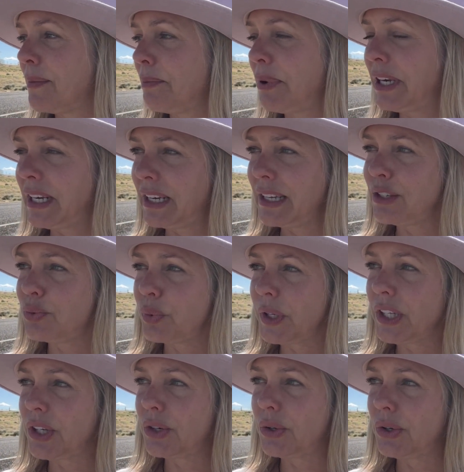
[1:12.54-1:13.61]
but it is
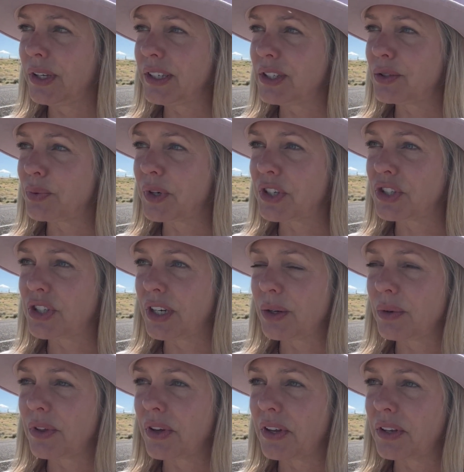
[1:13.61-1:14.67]
really cool. I just want to share
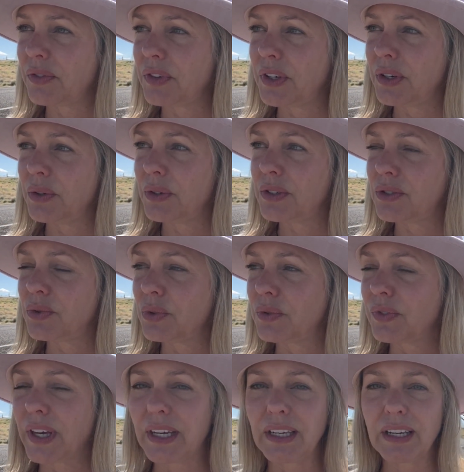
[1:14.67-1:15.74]
with all of you is sort
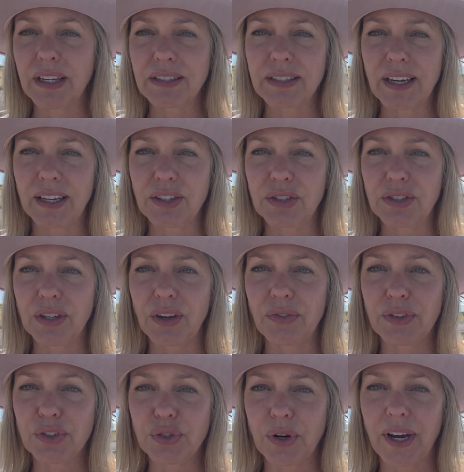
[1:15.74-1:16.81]
of getting outside
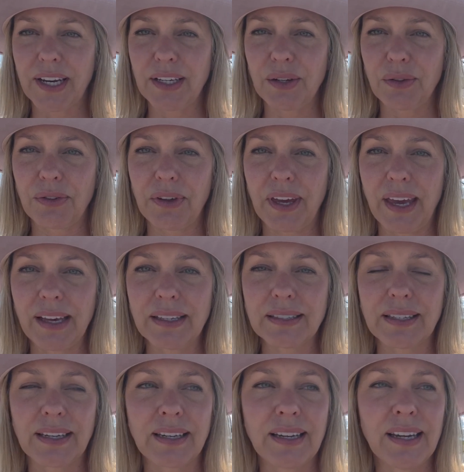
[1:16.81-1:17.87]
yourself and trying new
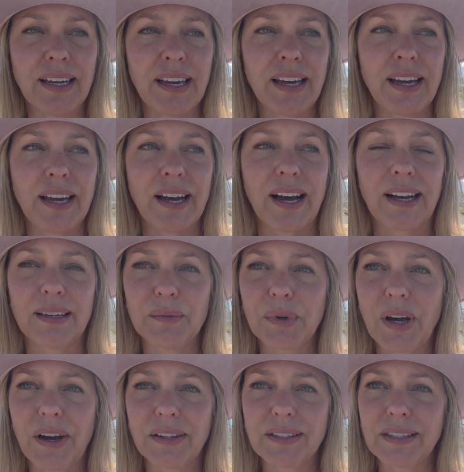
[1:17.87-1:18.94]
things. And I am
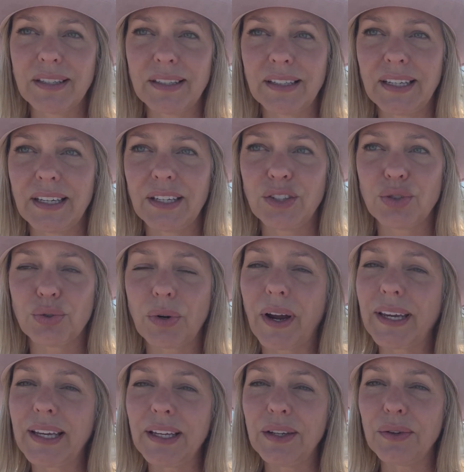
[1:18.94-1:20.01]
constantly
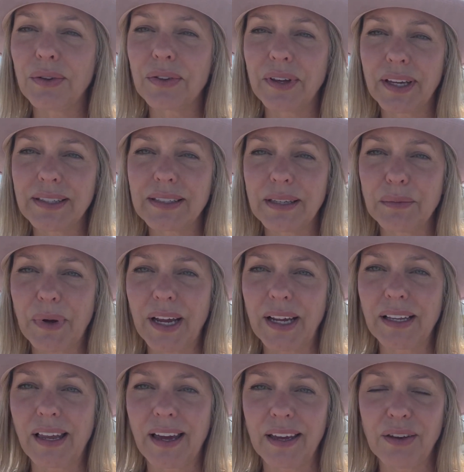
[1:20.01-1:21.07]
trying new things in my
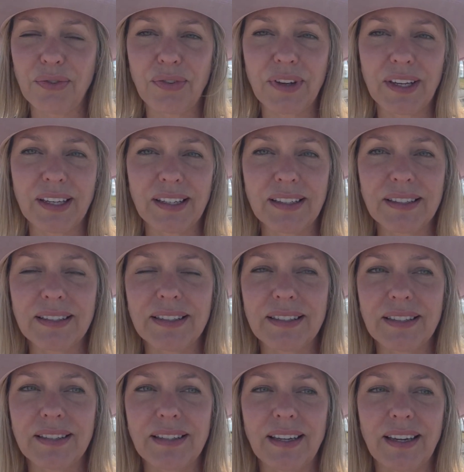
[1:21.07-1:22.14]
life and
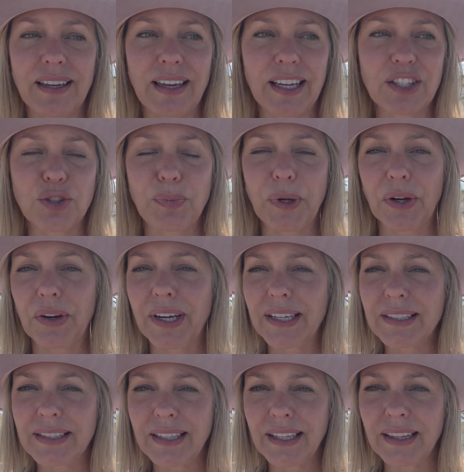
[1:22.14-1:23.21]

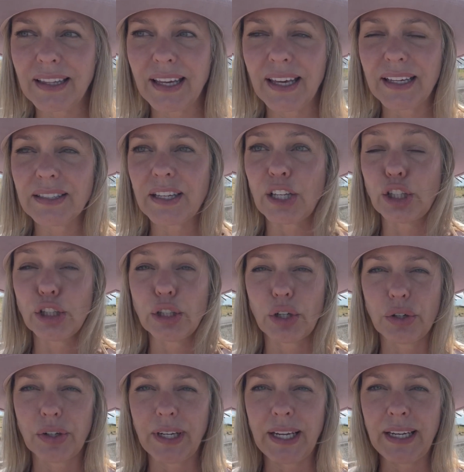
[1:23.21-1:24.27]
experiencing things and
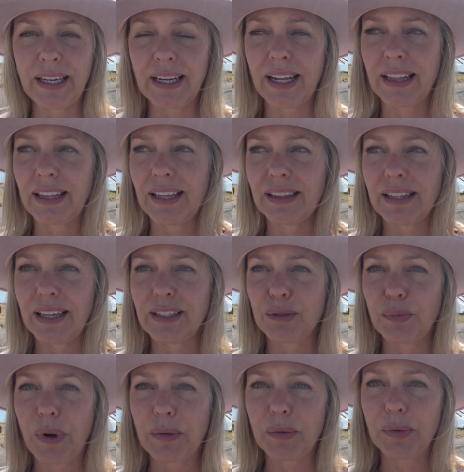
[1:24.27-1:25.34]
learning. And I think that's
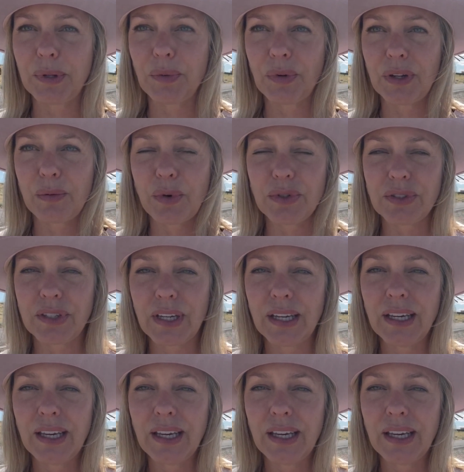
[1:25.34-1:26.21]
probably one of the most